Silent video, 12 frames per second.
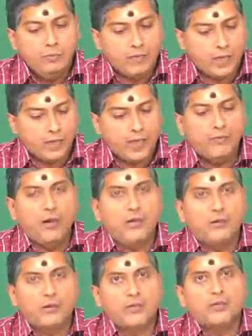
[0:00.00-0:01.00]
that
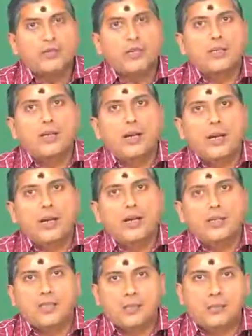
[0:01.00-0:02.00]
convolutions are
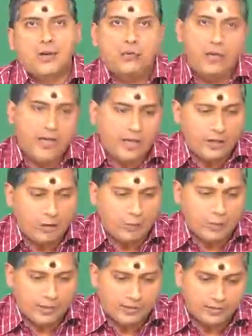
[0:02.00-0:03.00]
nothing but filtering
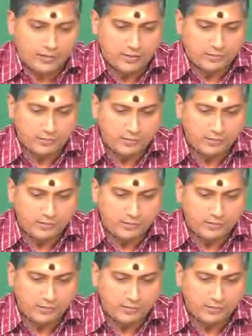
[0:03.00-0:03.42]
operations.